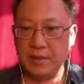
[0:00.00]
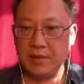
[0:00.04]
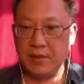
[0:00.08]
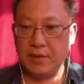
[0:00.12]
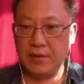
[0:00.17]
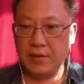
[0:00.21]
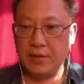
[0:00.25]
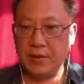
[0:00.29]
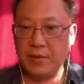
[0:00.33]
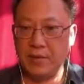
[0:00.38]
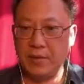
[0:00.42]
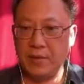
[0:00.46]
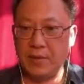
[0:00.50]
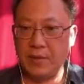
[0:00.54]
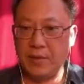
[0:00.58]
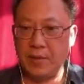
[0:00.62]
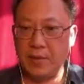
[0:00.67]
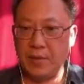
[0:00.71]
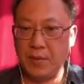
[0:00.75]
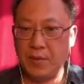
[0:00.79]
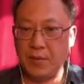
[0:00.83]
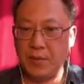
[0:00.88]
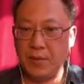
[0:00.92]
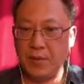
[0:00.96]
there
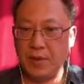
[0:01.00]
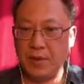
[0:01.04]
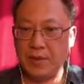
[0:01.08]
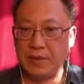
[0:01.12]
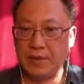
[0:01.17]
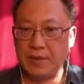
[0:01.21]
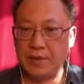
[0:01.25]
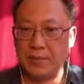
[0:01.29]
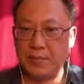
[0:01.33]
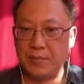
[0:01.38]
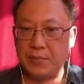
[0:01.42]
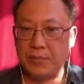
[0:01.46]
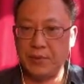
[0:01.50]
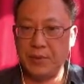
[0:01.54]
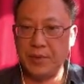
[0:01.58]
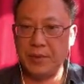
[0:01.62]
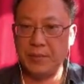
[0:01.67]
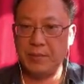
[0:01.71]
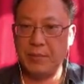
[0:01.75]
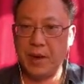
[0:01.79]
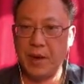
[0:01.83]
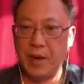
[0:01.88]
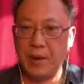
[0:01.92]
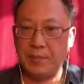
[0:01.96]
is a
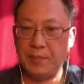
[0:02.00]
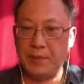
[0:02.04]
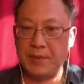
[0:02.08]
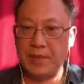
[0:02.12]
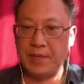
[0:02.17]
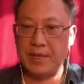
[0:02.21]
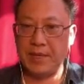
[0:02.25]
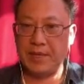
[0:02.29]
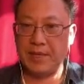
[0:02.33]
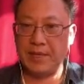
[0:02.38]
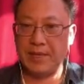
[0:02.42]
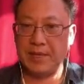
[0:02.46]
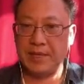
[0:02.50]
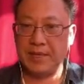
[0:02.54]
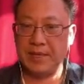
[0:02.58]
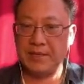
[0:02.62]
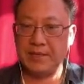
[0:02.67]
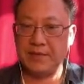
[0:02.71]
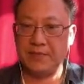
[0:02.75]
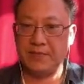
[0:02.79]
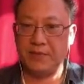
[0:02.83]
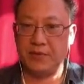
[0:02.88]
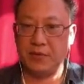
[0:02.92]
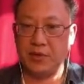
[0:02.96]
pre-populated
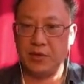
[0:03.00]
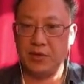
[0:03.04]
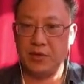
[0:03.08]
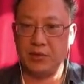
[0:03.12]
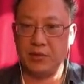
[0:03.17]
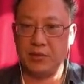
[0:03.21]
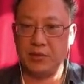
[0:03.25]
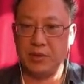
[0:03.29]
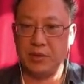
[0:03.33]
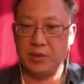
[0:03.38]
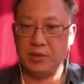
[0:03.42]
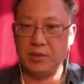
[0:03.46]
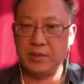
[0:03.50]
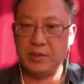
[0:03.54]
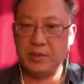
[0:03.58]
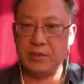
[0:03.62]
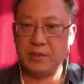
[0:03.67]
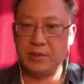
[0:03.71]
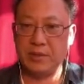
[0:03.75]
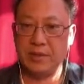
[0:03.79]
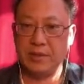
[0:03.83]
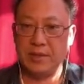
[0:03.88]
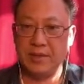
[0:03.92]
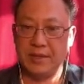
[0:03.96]
list for unions
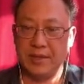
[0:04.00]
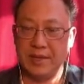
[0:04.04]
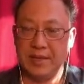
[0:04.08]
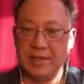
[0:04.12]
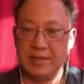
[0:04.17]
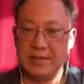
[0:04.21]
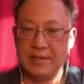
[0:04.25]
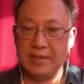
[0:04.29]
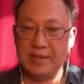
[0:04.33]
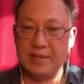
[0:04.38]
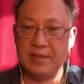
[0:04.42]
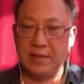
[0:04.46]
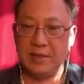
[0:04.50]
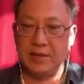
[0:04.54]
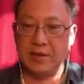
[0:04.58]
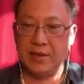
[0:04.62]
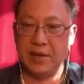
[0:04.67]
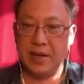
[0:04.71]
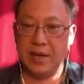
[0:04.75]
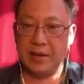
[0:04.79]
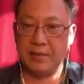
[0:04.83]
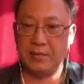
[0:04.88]
that is in there, and